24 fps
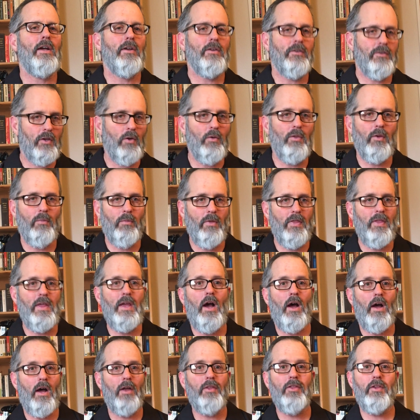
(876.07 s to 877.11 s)
So the
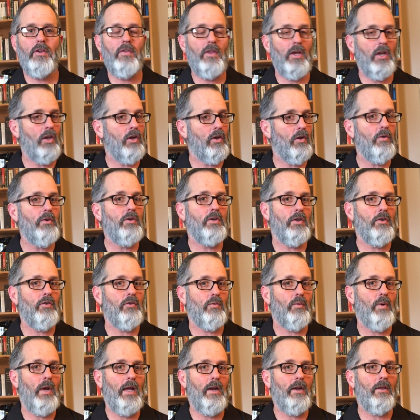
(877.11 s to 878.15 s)
author that you just
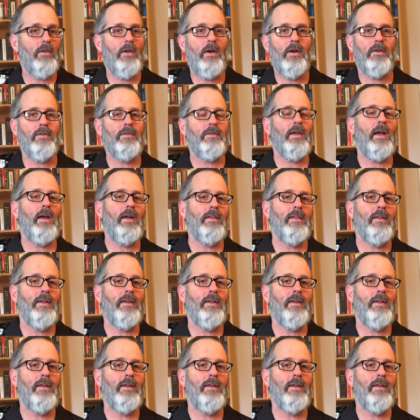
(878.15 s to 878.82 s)
read alongside